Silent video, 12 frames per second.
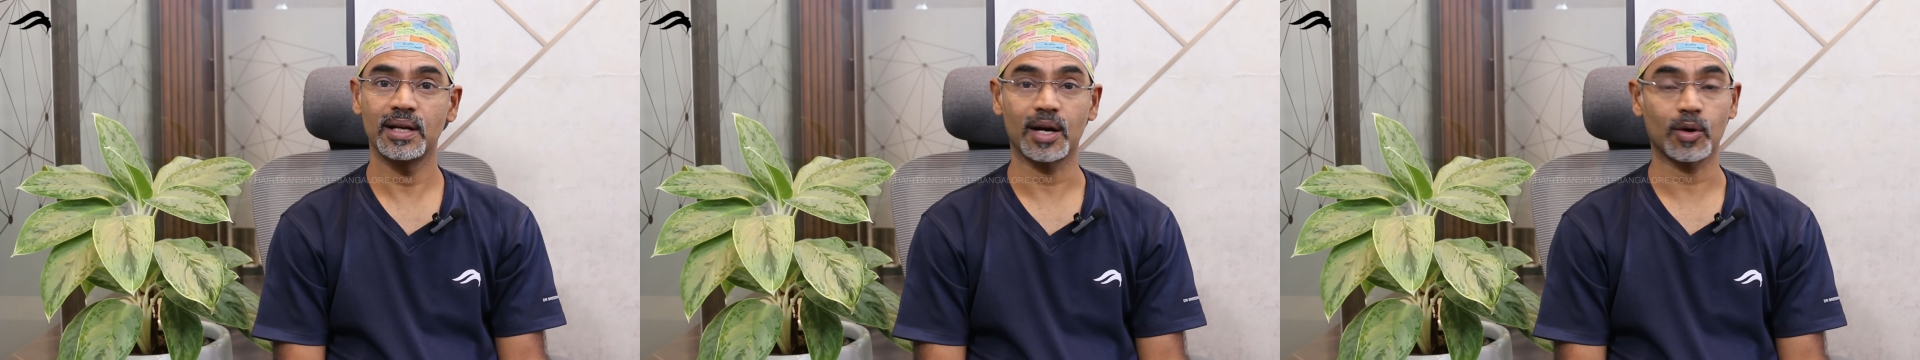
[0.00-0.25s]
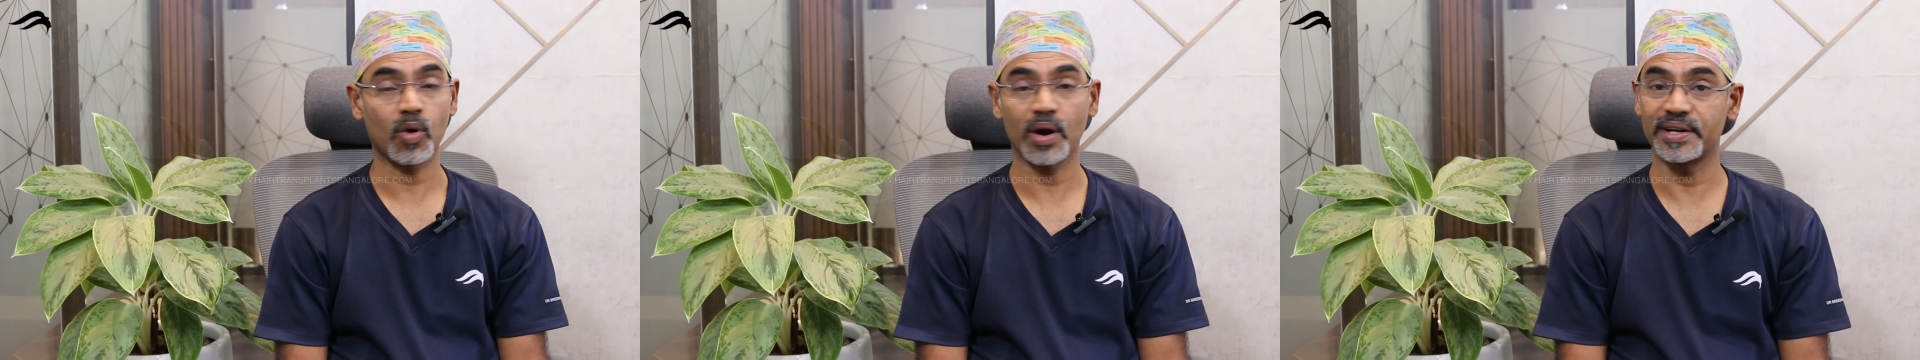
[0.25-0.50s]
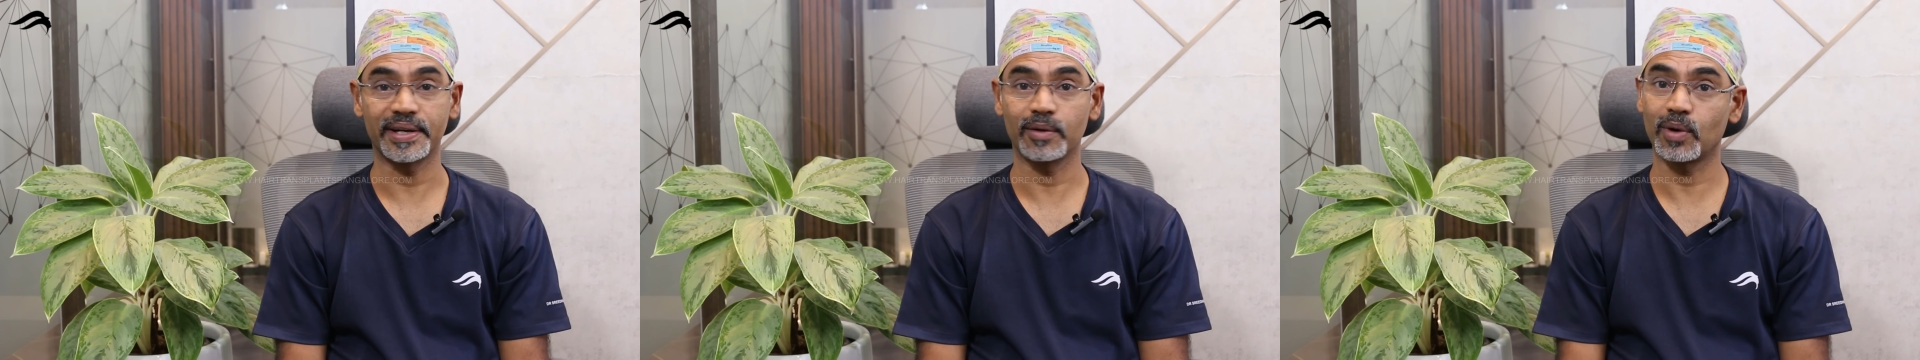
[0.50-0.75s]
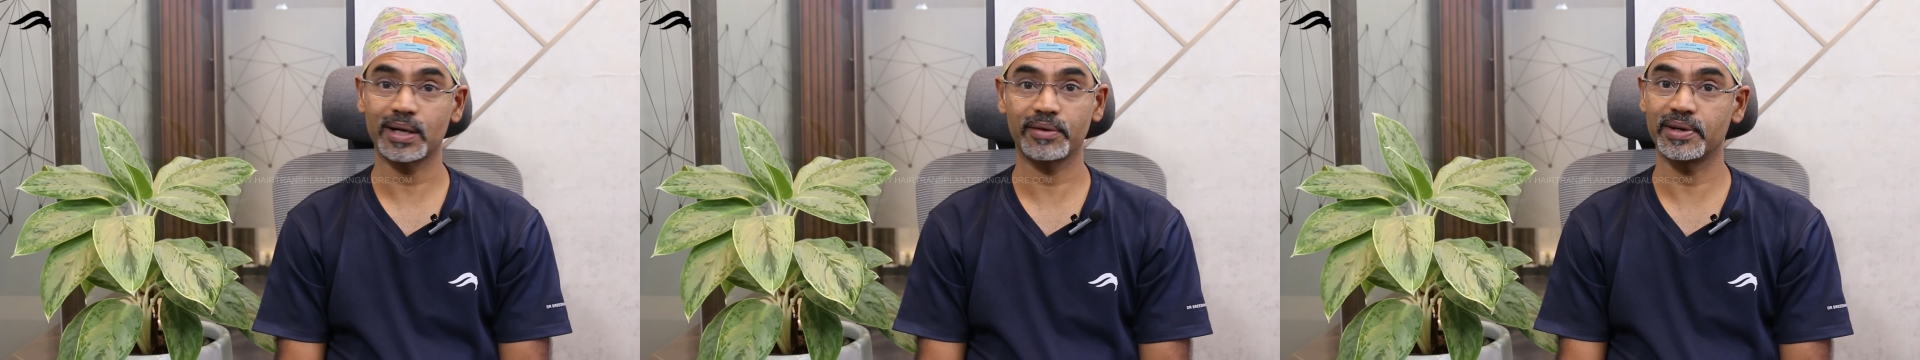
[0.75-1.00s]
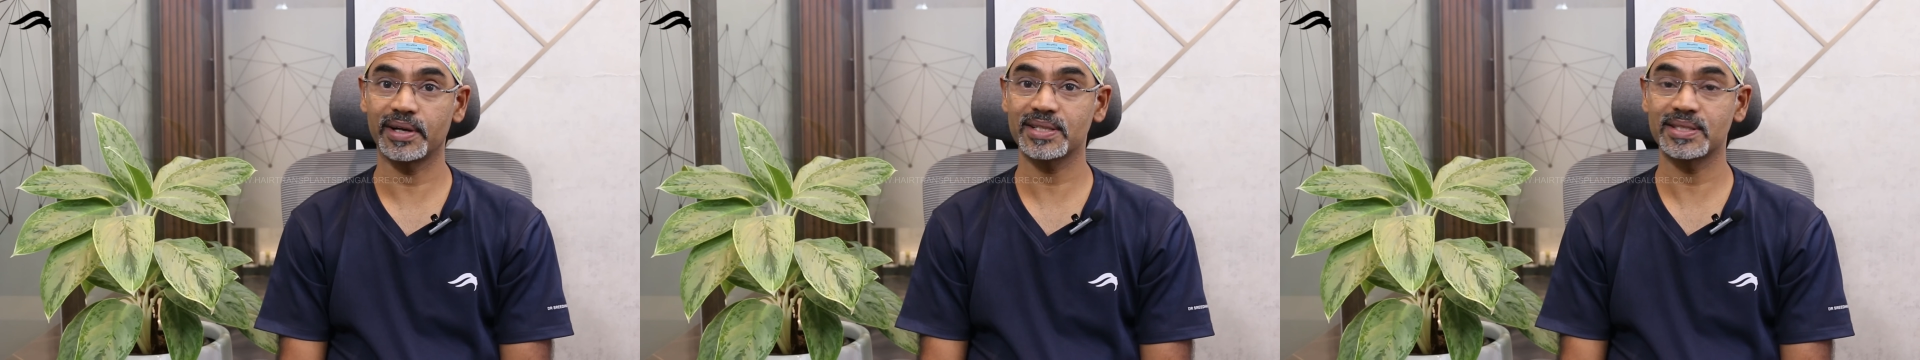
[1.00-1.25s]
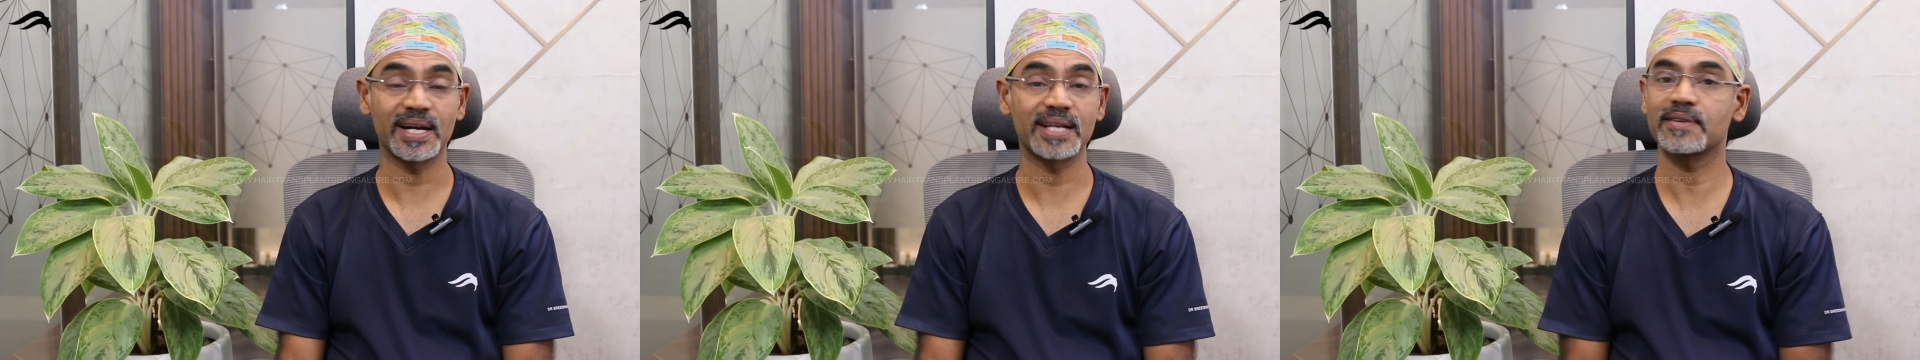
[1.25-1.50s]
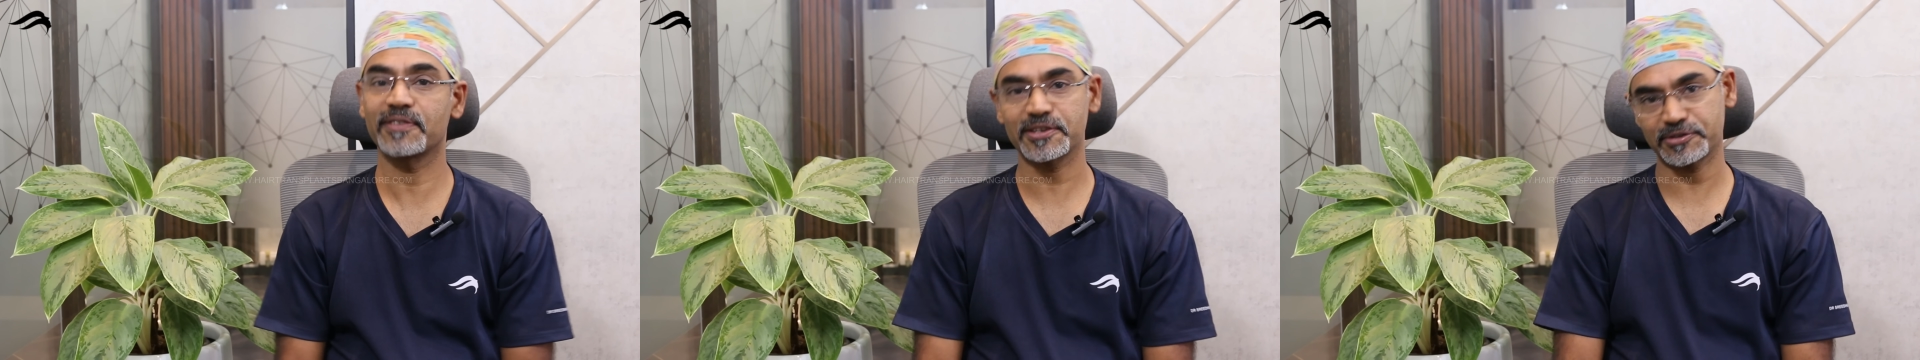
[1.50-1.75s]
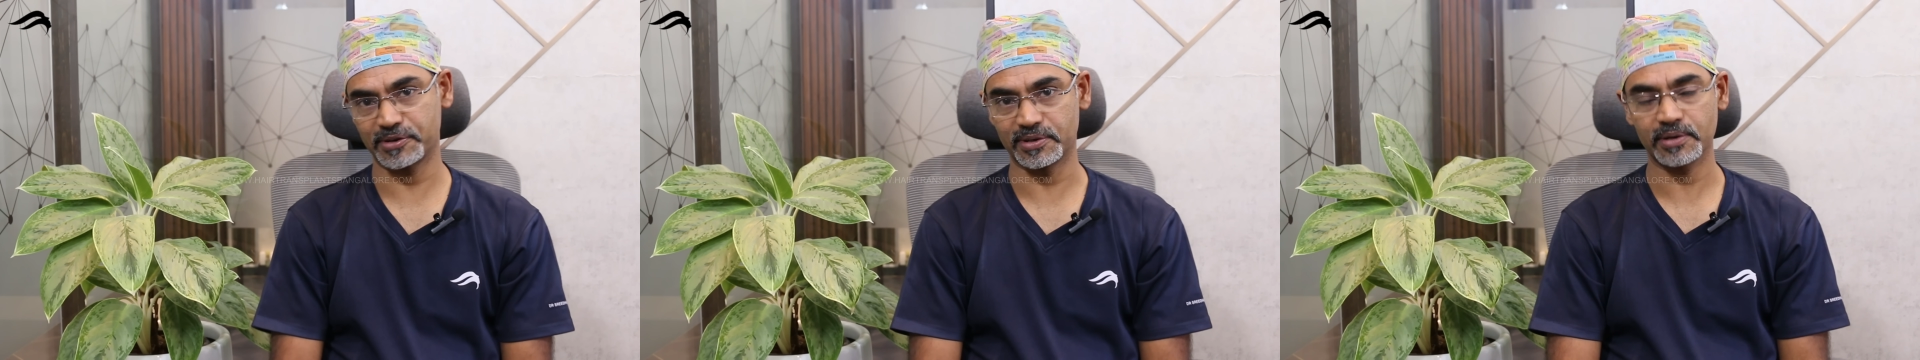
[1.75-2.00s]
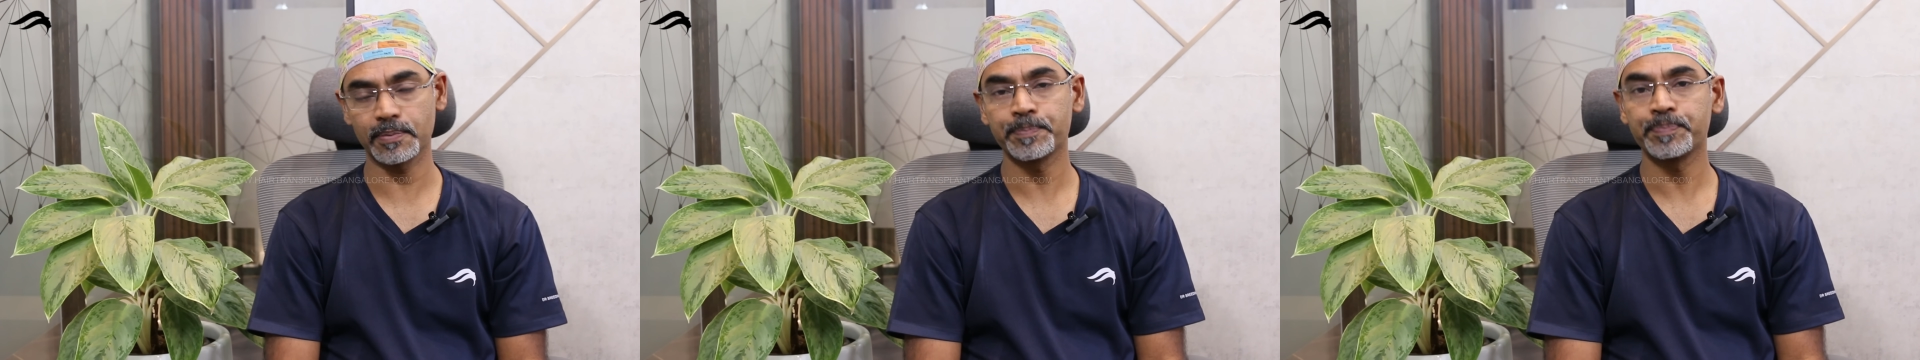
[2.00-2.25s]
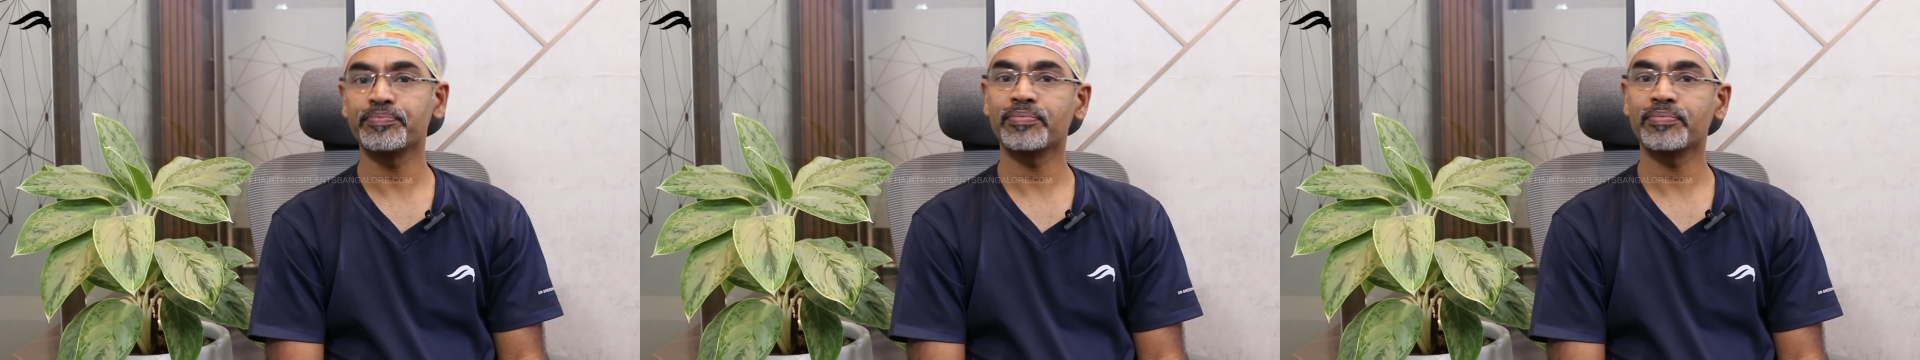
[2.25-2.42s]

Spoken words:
or quantity, whatever it is. That is the first reason.